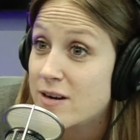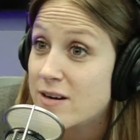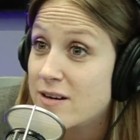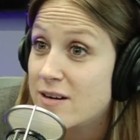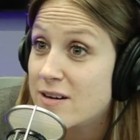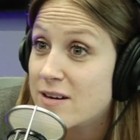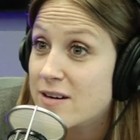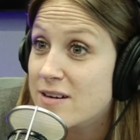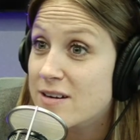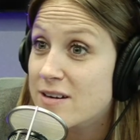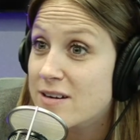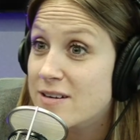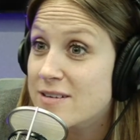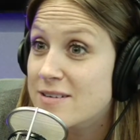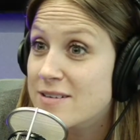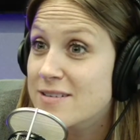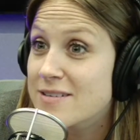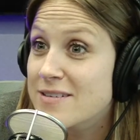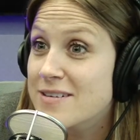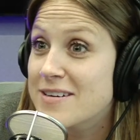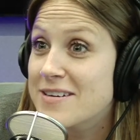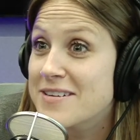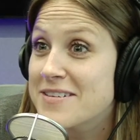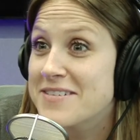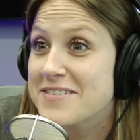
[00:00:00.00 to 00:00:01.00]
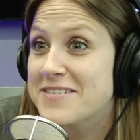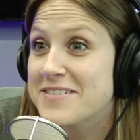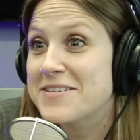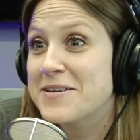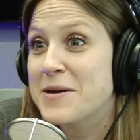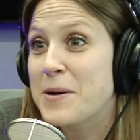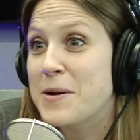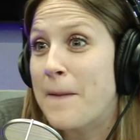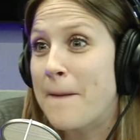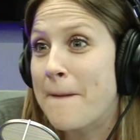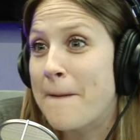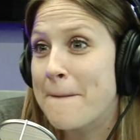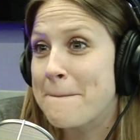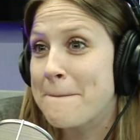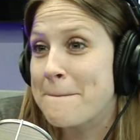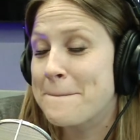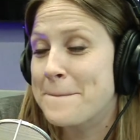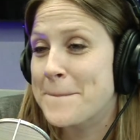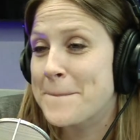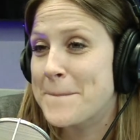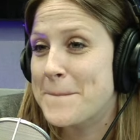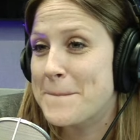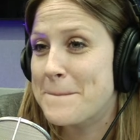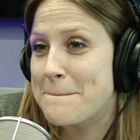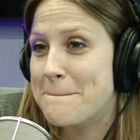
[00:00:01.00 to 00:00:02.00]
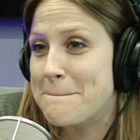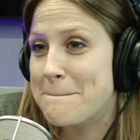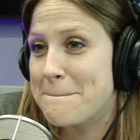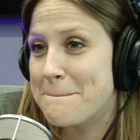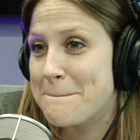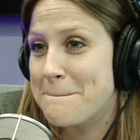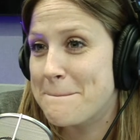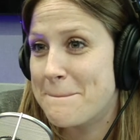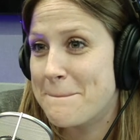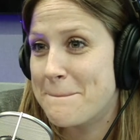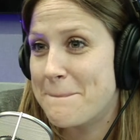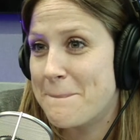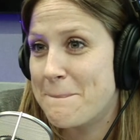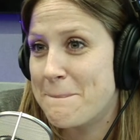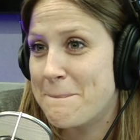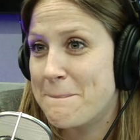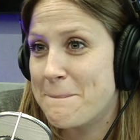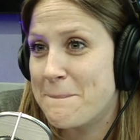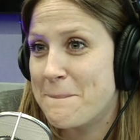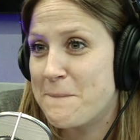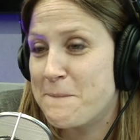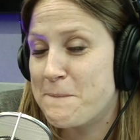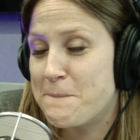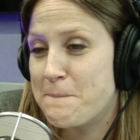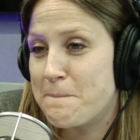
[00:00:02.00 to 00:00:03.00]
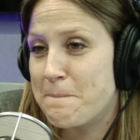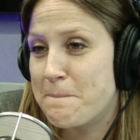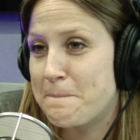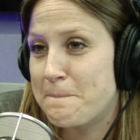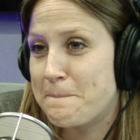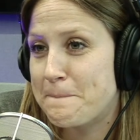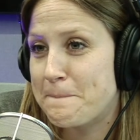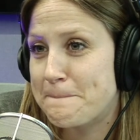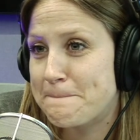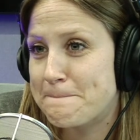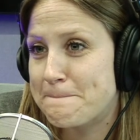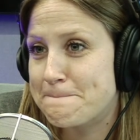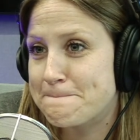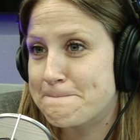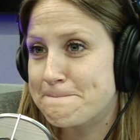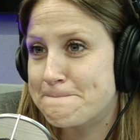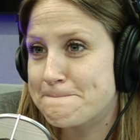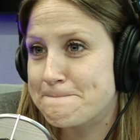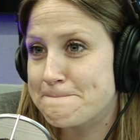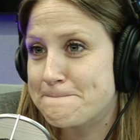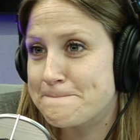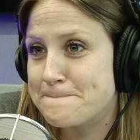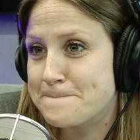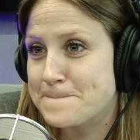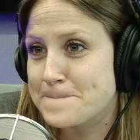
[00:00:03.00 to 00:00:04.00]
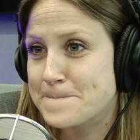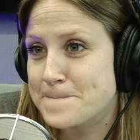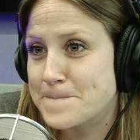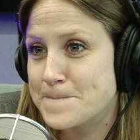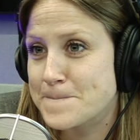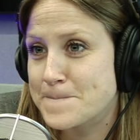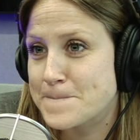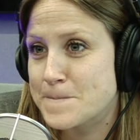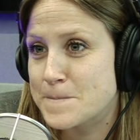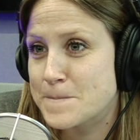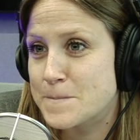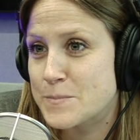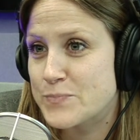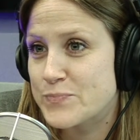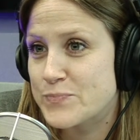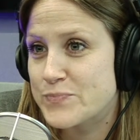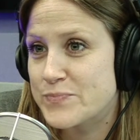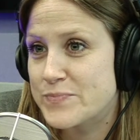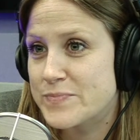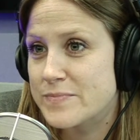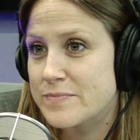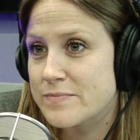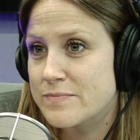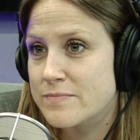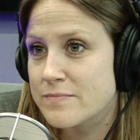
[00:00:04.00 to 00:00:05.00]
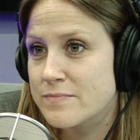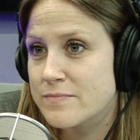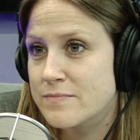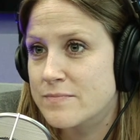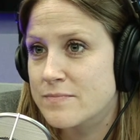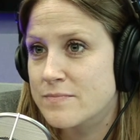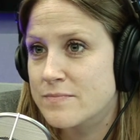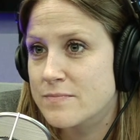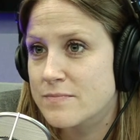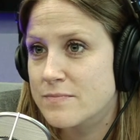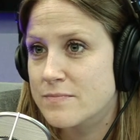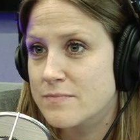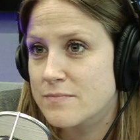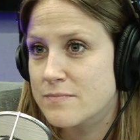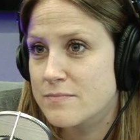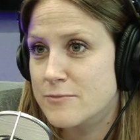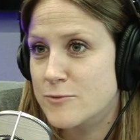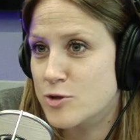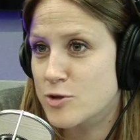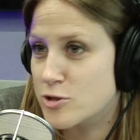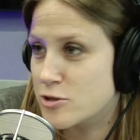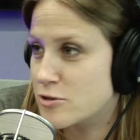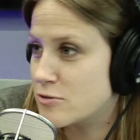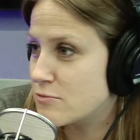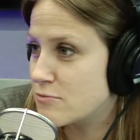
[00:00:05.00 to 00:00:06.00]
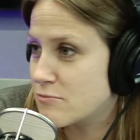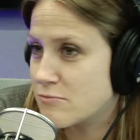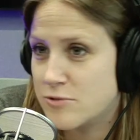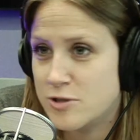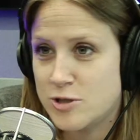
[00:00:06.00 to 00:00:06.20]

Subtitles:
30 minutes, it's a nice, concise murder, investigation, law and order.